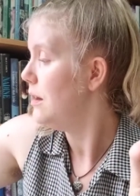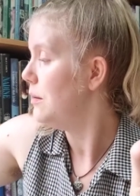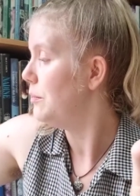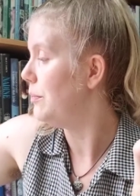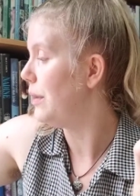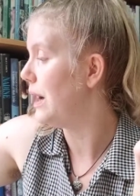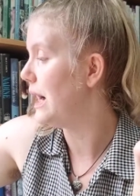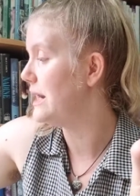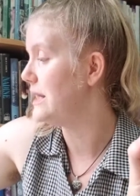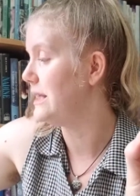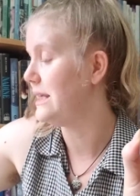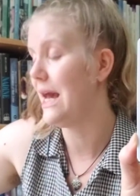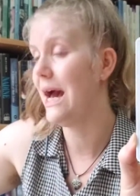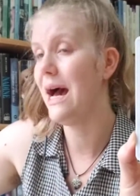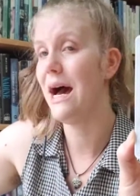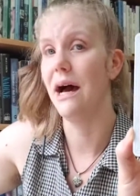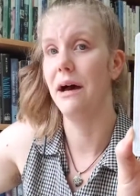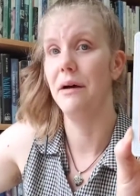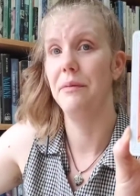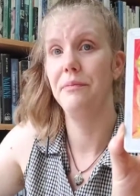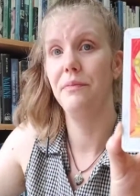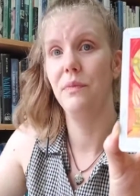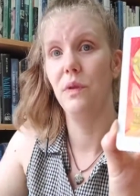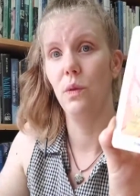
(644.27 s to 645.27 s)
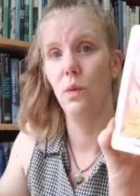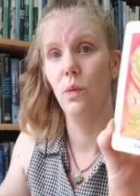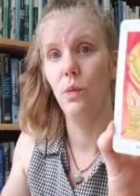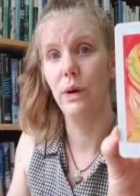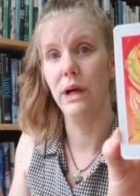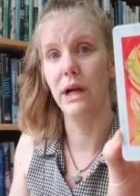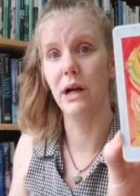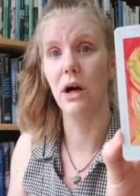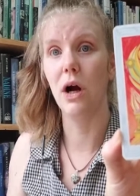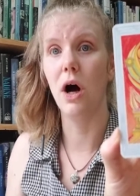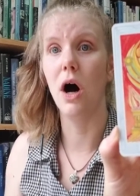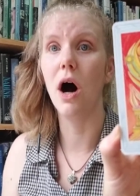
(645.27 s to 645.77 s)
But yeah,
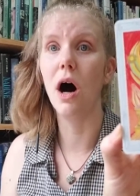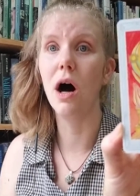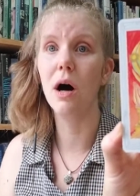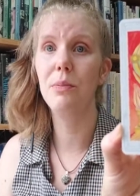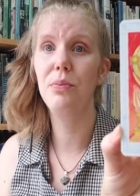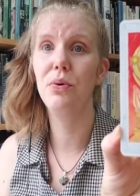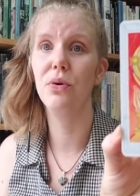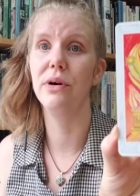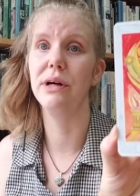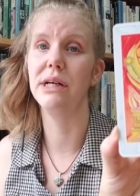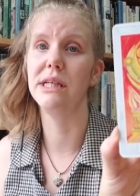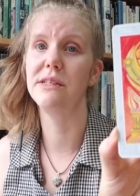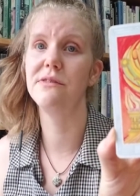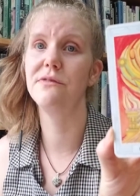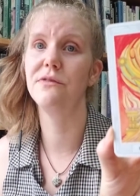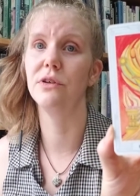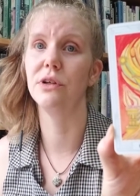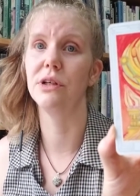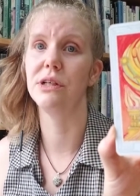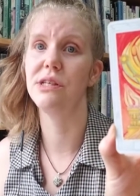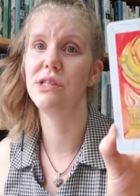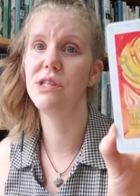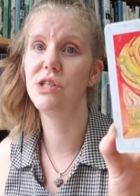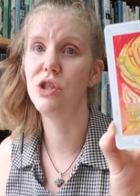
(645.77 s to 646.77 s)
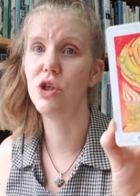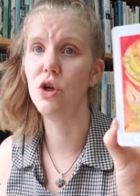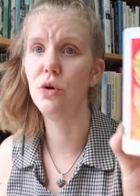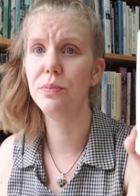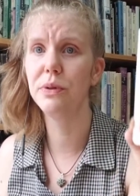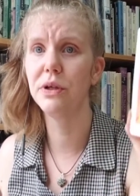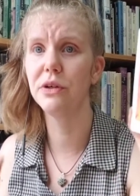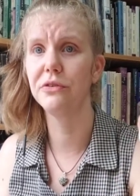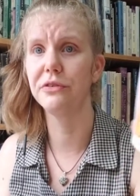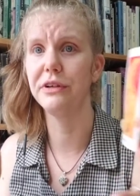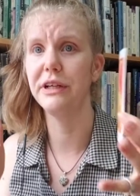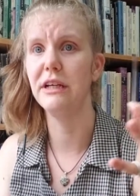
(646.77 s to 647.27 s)
we are all poised for a
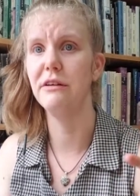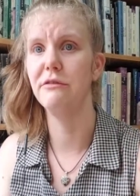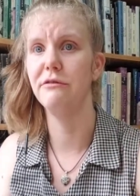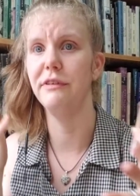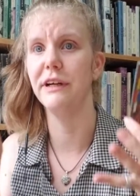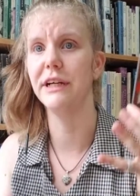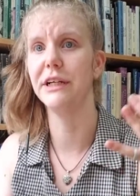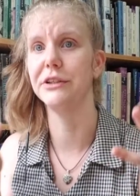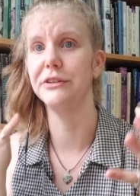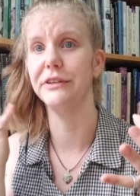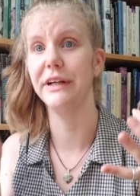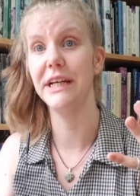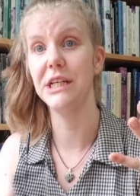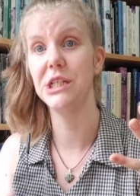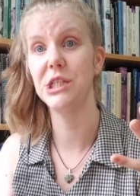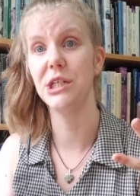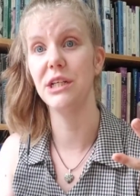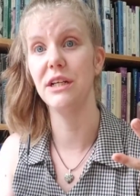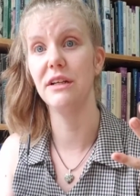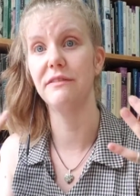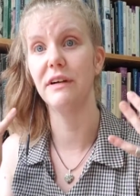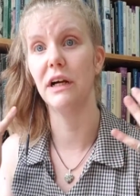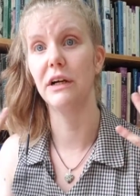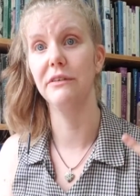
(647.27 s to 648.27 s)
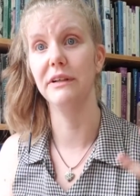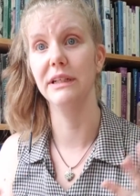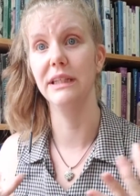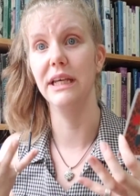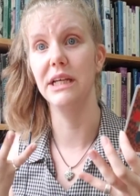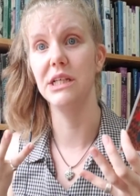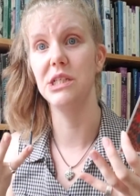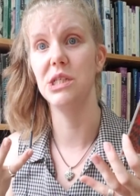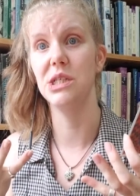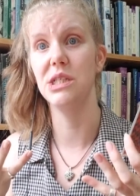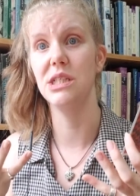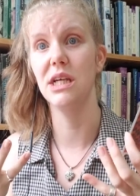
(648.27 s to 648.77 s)
super reinvigoration of our
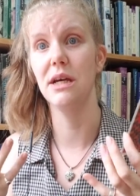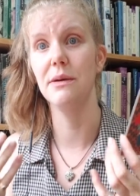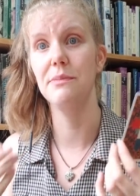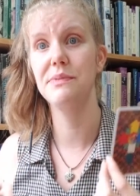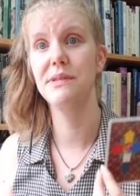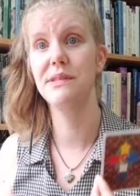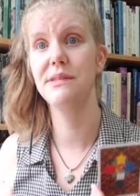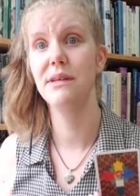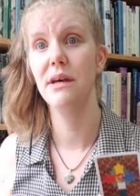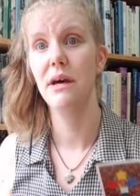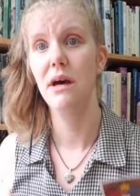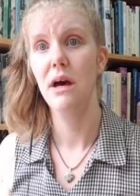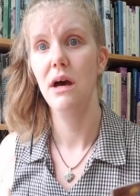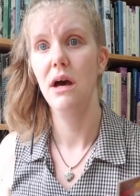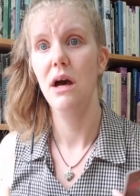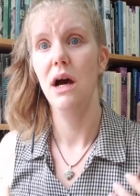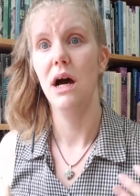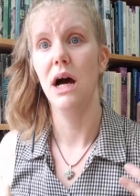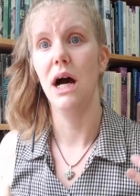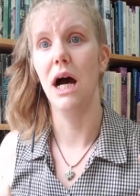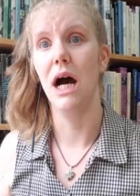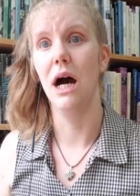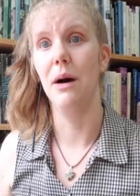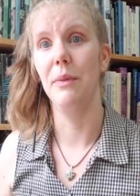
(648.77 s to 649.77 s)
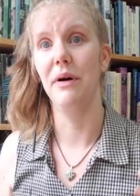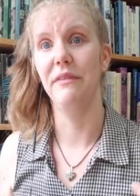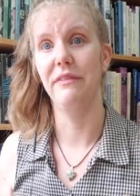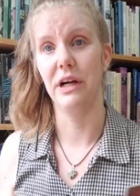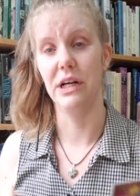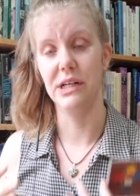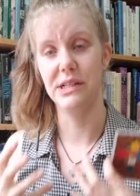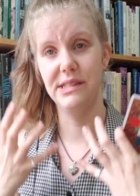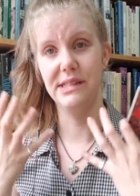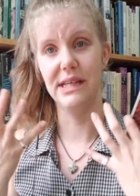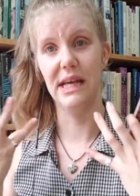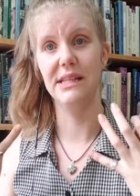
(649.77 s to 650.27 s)
relationships, um, of
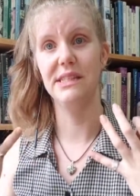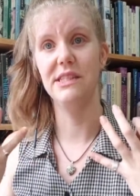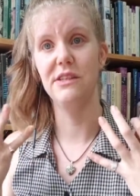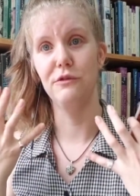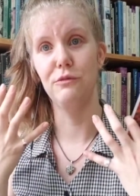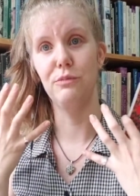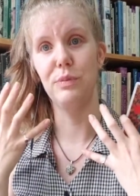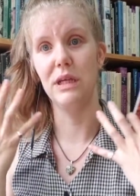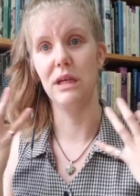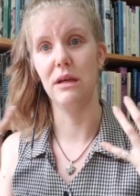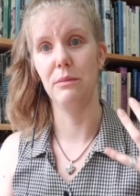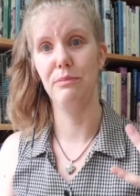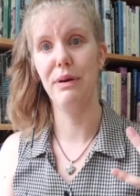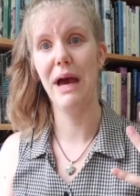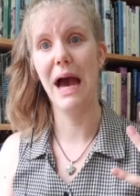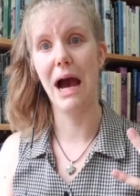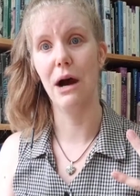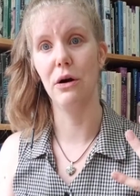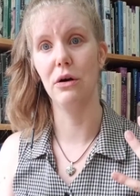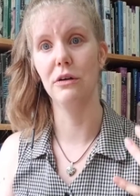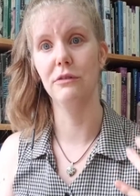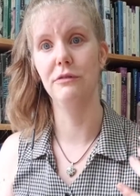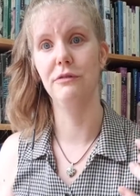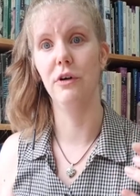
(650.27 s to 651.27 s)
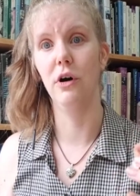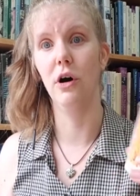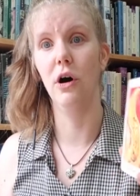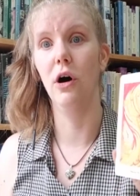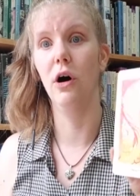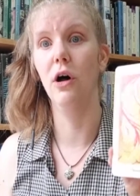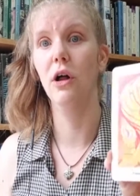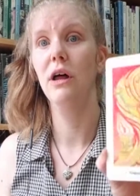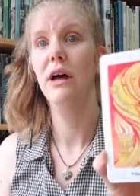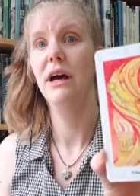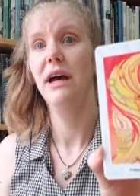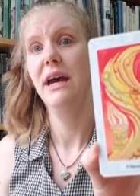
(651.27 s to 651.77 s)
our sense of being
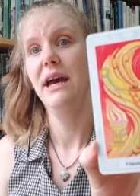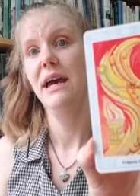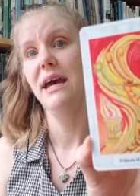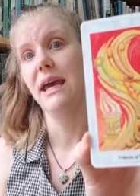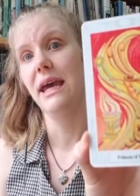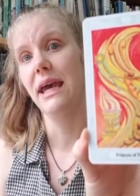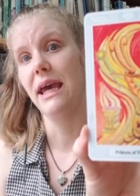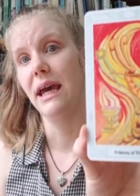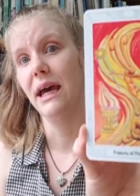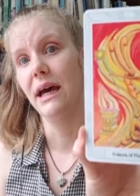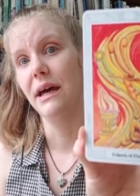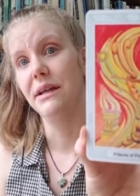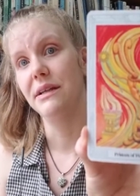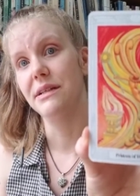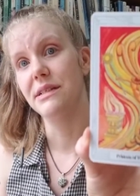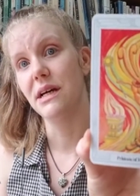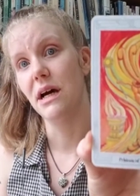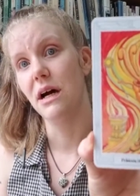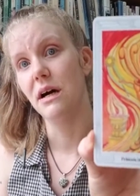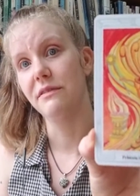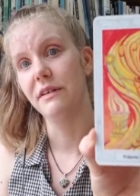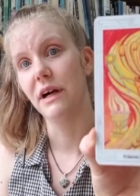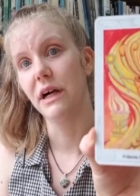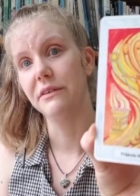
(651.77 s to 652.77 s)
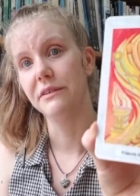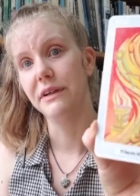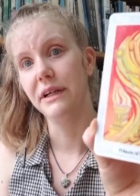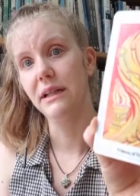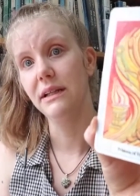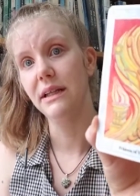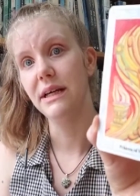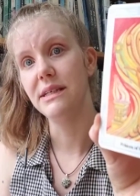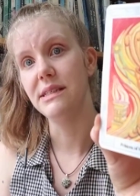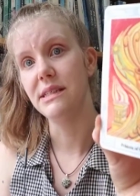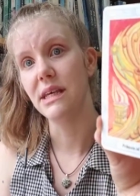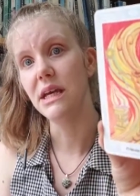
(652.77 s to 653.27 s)
powerful, and of our
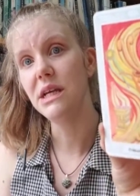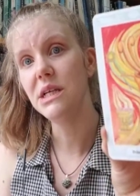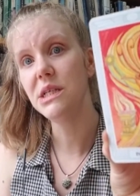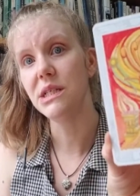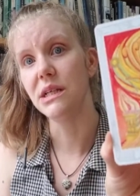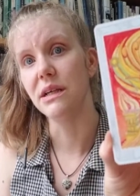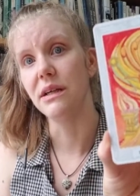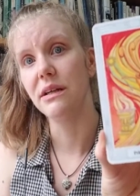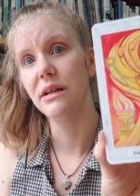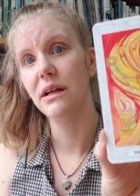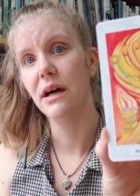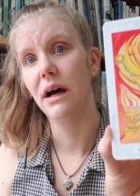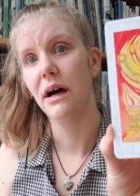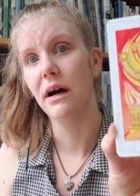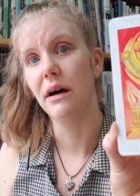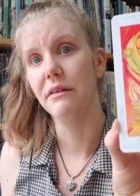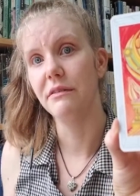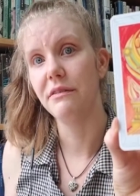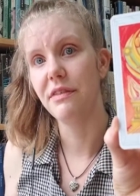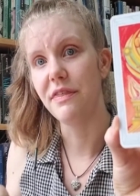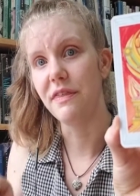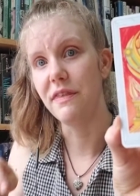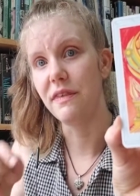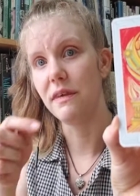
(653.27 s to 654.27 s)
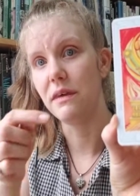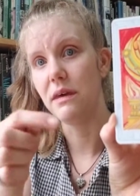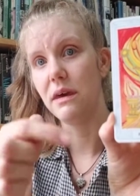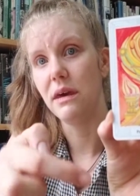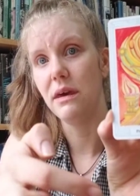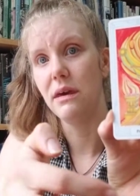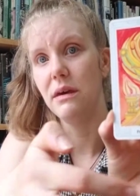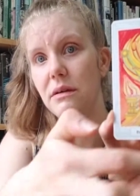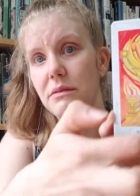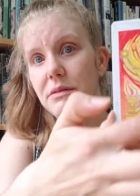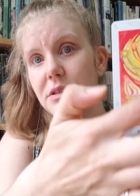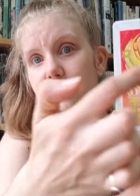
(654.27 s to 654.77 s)
realization of
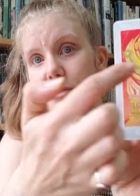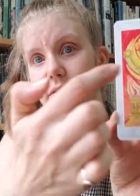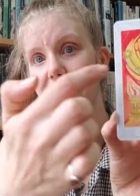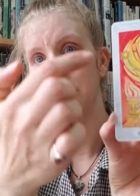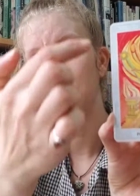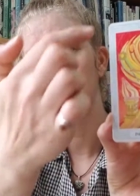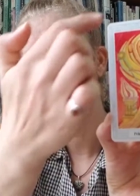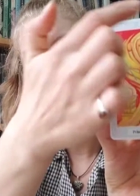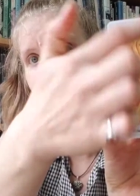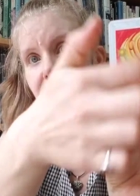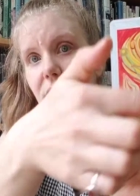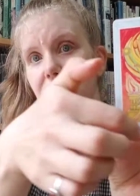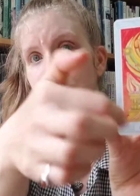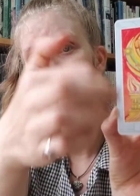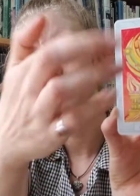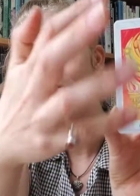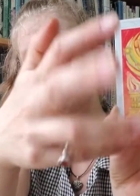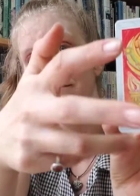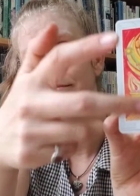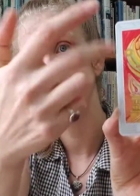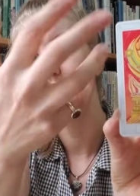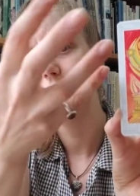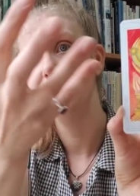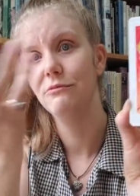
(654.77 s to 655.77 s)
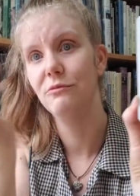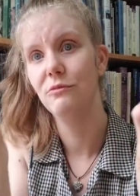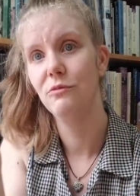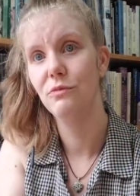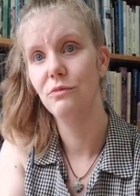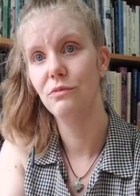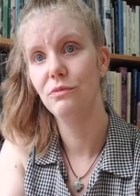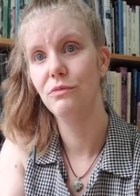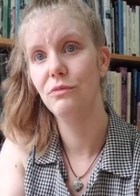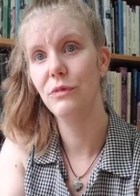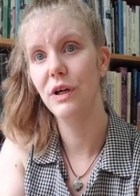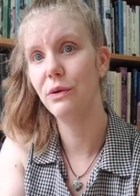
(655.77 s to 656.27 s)
the direction
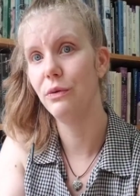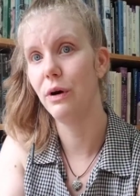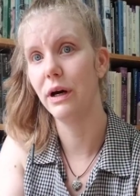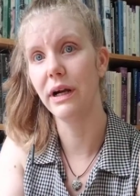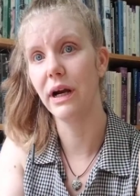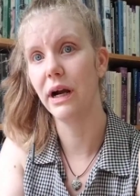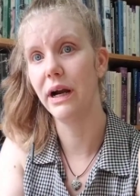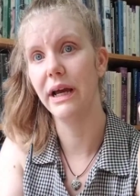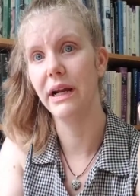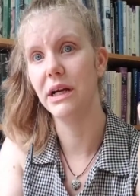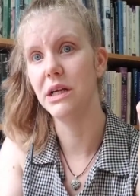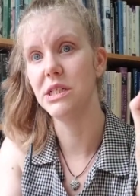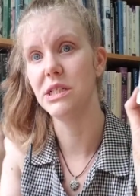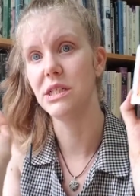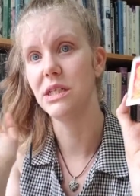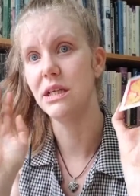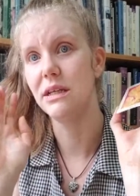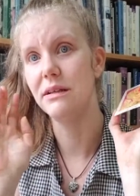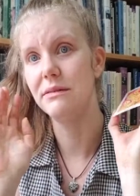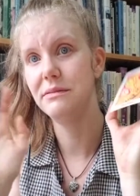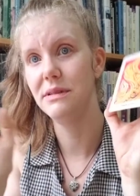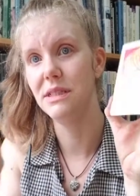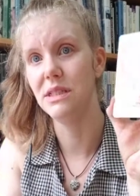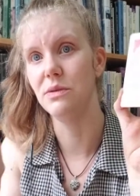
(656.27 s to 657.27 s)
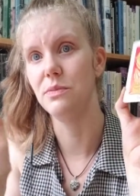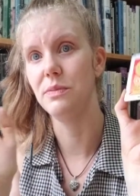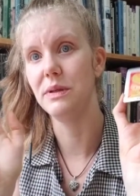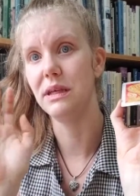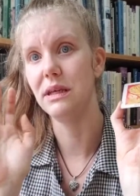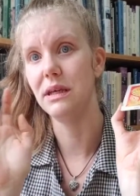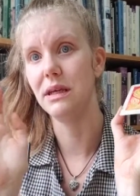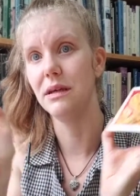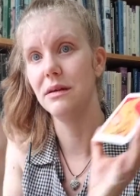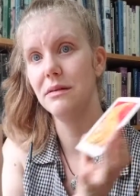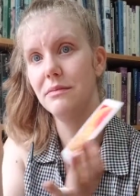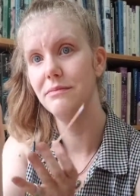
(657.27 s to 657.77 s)
we want our energy to
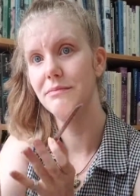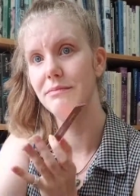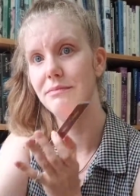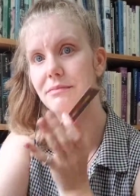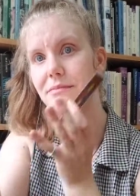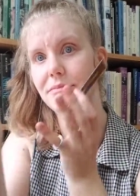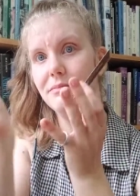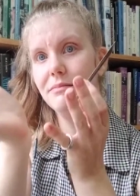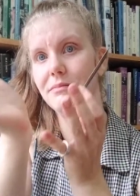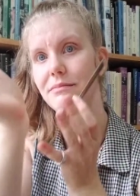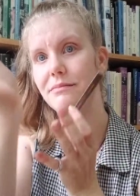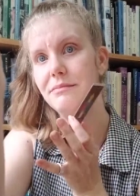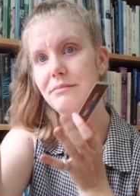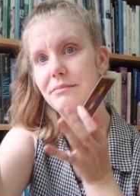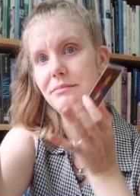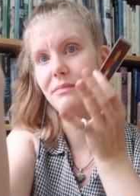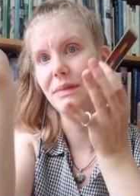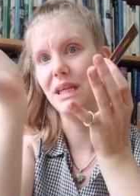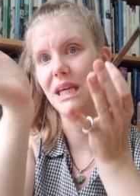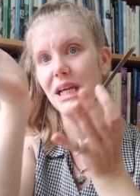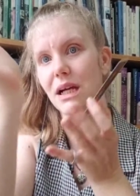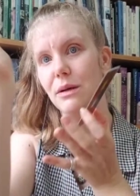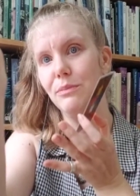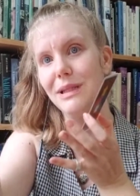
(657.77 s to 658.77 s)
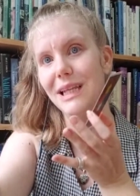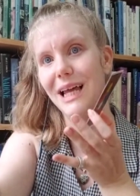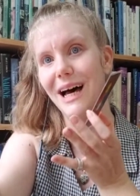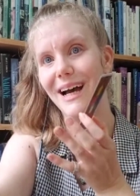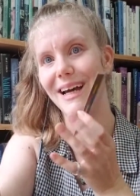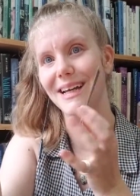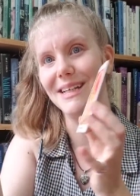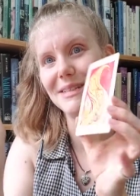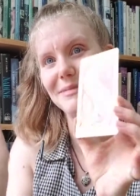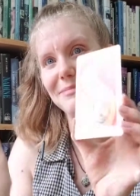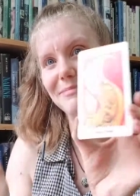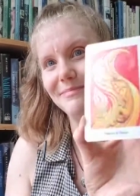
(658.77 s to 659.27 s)
be being
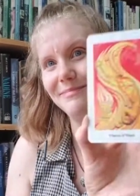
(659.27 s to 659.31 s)
applied.